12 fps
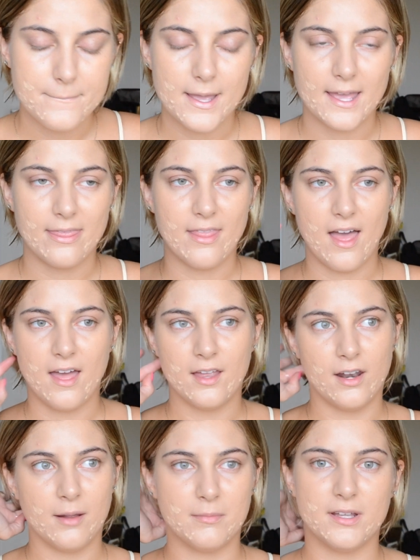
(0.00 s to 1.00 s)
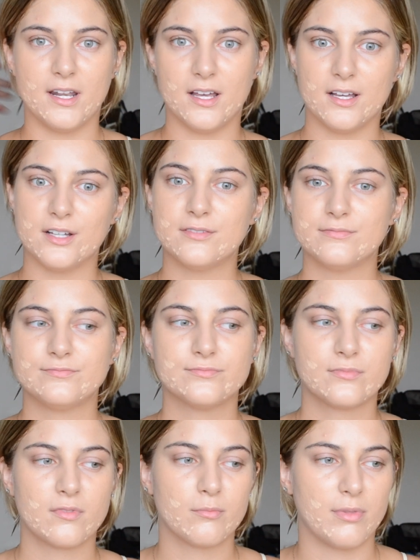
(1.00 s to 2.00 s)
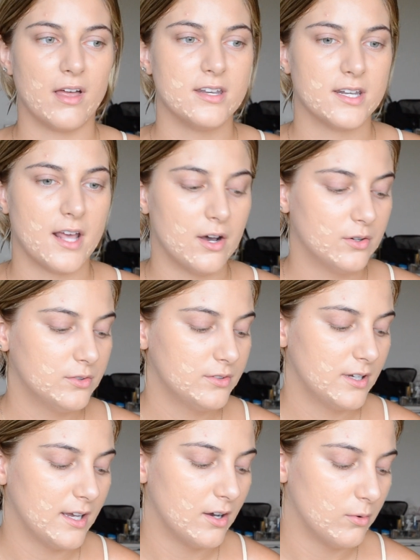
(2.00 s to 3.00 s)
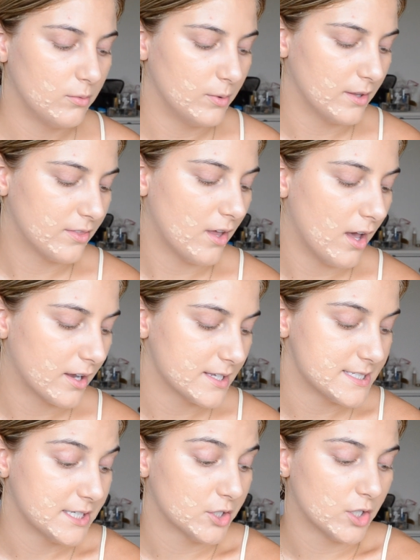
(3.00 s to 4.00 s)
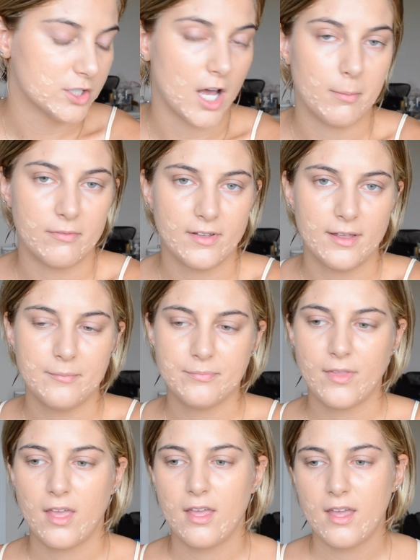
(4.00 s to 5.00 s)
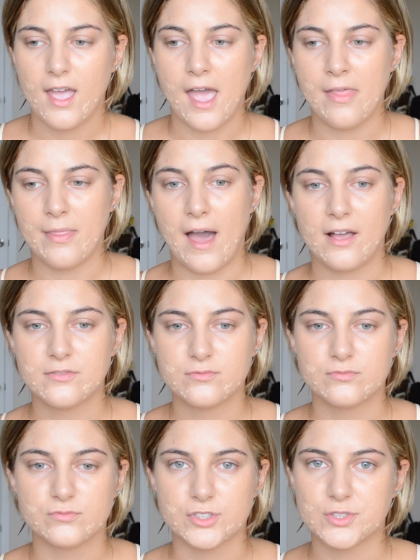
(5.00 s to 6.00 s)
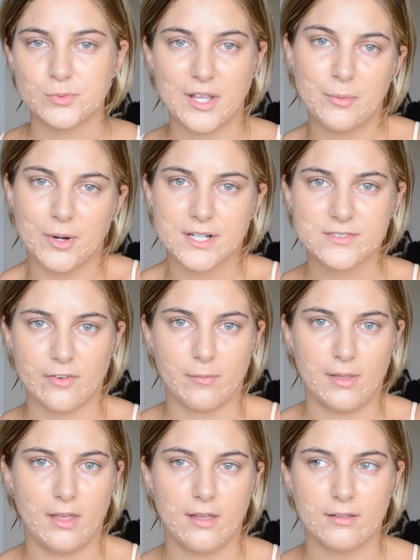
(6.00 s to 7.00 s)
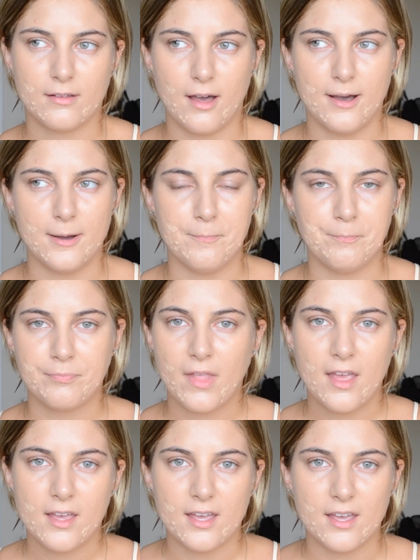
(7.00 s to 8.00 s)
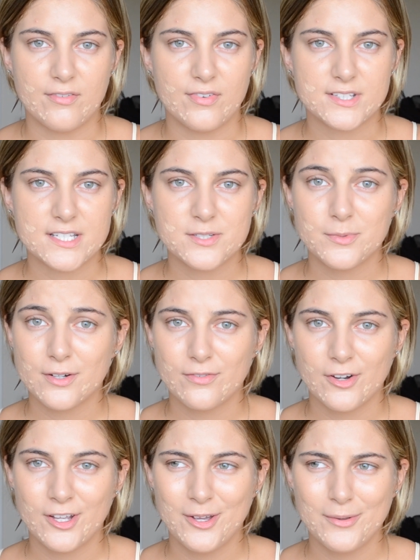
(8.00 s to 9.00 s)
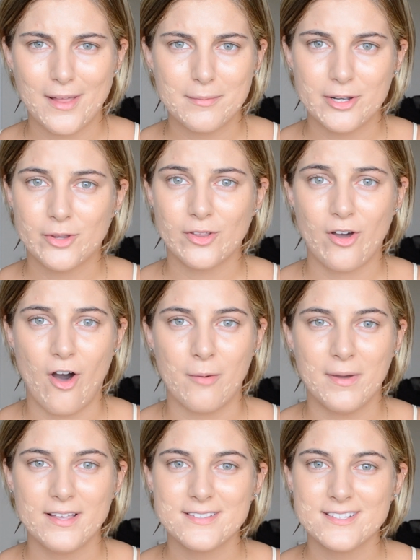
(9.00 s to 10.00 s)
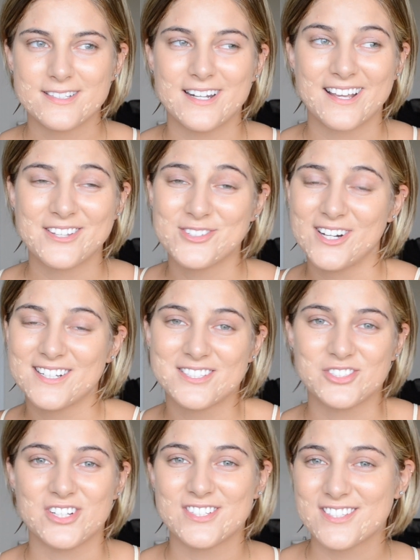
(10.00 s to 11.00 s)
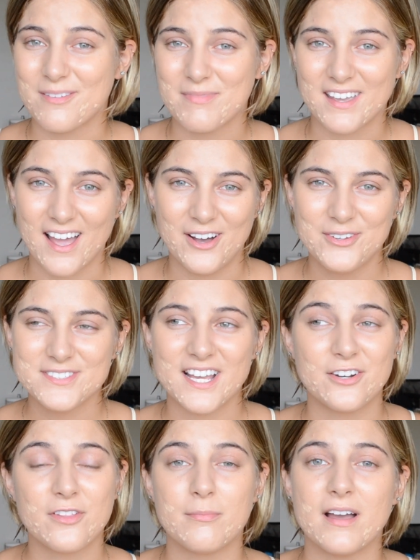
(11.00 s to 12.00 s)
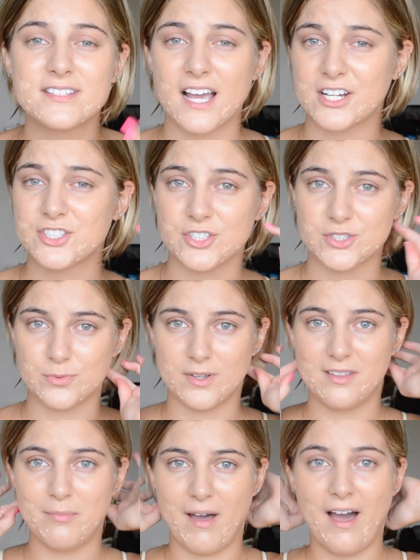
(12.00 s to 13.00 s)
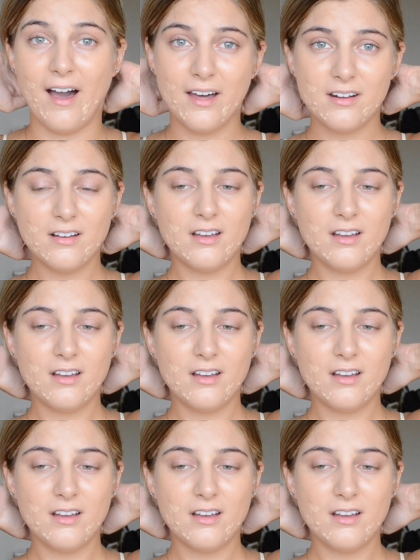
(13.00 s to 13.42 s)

and then I'm gonna blend it out with concealer on top of it, and that just, it works for me. If it doesn't work for you, let me know in the comments and I can try to suggest something else. I know that my texture is really bad